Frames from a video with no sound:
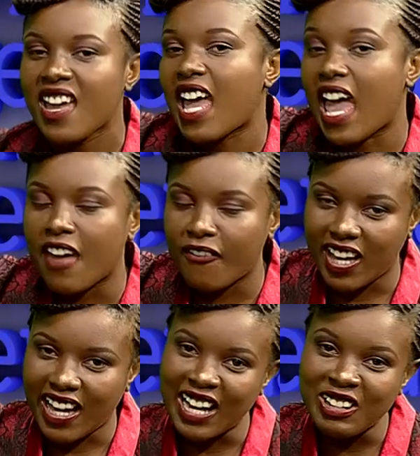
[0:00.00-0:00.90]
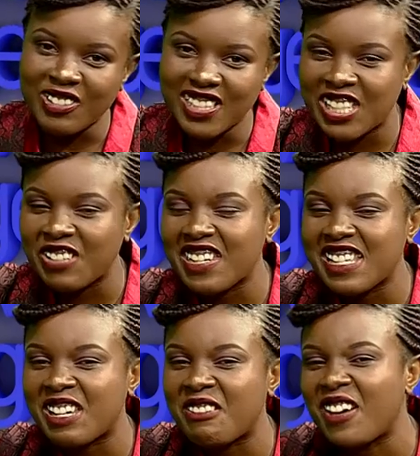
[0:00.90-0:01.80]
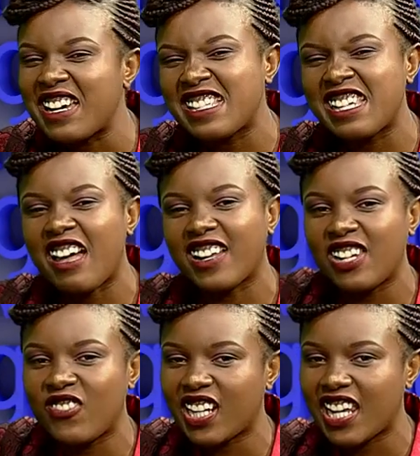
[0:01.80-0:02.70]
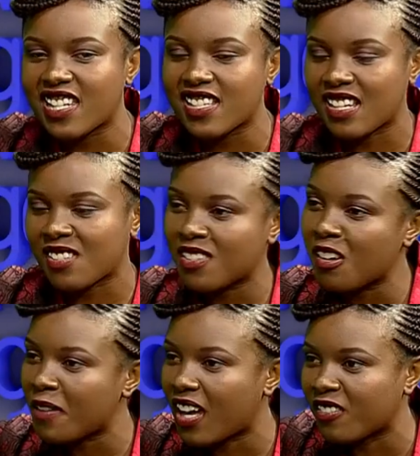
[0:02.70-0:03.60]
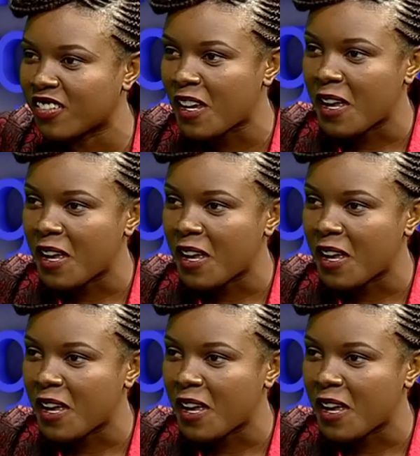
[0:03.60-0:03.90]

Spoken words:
have Arnold Chirisa right here on Living Legends. So tell me, Arnold,